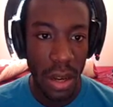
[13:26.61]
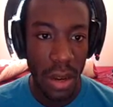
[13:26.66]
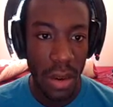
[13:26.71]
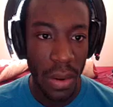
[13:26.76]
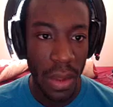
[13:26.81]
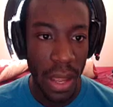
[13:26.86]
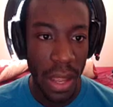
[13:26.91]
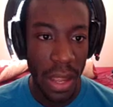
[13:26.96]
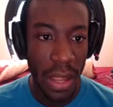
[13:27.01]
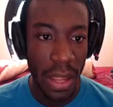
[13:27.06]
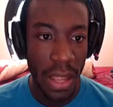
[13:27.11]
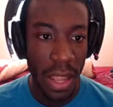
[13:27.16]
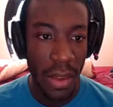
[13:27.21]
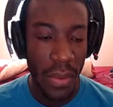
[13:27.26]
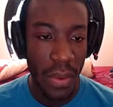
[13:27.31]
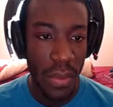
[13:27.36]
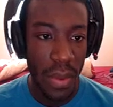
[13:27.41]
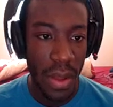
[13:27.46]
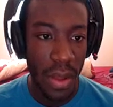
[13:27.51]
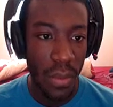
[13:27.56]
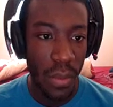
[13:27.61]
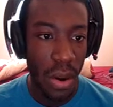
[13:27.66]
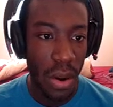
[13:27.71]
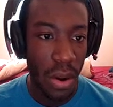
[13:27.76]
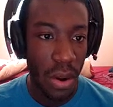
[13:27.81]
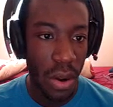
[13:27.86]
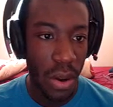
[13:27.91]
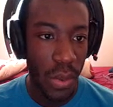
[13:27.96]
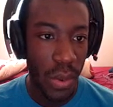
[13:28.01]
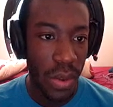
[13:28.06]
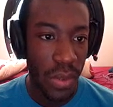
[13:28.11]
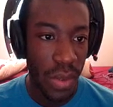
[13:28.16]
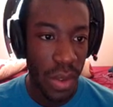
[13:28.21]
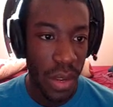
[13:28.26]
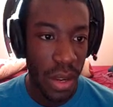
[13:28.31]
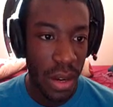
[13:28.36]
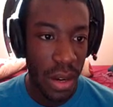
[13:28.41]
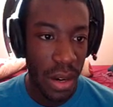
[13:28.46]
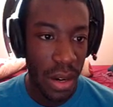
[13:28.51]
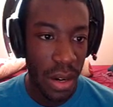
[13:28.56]
Okay, can we, we can walk all the way over
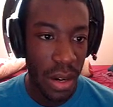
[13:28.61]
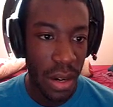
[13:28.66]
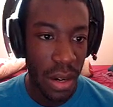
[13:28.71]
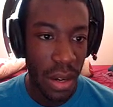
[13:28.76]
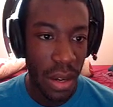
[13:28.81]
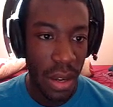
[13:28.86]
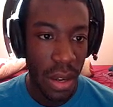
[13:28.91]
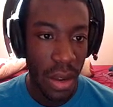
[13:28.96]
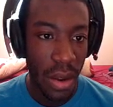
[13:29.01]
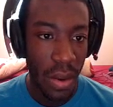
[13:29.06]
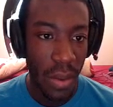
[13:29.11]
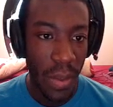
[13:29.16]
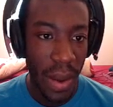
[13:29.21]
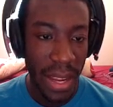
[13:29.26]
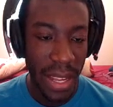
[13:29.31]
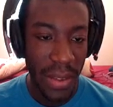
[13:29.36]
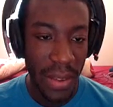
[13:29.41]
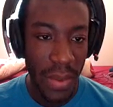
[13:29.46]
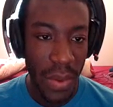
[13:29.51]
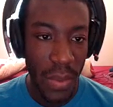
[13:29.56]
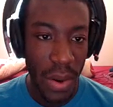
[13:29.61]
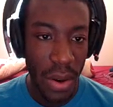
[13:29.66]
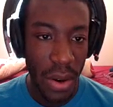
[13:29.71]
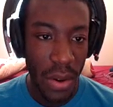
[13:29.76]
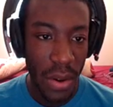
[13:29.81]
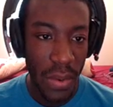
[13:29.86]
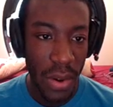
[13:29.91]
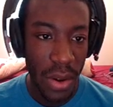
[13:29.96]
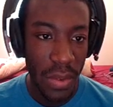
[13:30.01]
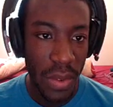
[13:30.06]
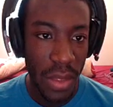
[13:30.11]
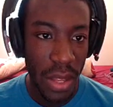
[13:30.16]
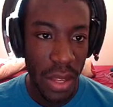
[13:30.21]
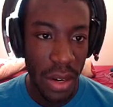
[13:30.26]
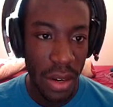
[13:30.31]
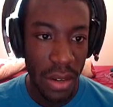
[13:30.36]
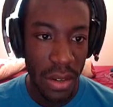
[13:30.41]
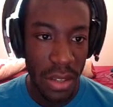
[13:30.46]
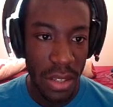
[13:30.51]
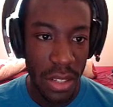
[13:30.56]
here? Why can we walk all the way over
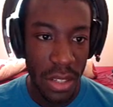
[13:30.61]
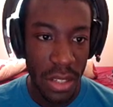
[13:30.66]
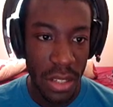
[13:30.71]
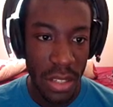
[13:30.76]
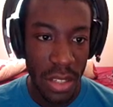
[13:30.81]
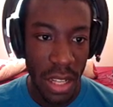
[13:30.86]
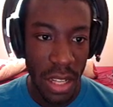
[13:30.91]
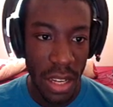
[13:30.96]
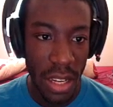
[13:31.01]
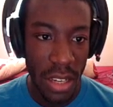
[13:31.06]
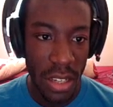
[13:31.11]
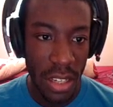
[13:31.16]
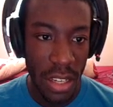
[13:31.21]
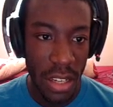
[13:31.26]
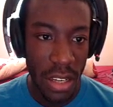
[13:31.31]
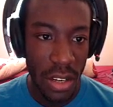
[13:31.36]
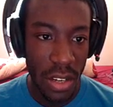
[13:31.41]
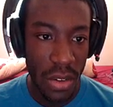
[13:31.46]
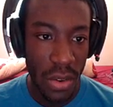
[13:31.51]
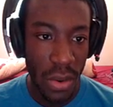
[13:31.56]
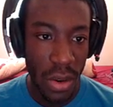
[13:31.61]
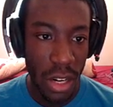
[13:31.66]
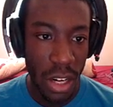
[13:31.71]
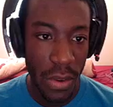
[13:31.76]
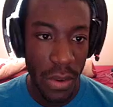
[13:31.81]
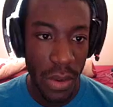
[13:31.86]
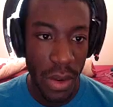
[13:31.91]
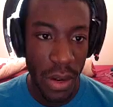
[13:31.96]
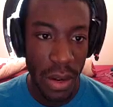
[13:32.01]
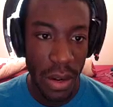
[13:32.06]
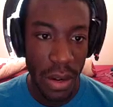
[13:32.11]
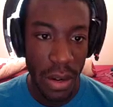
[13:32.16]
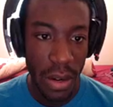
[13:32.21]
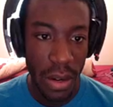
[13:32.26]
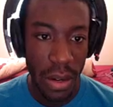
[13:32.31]
there? It's not like it's a hidden door anywhere.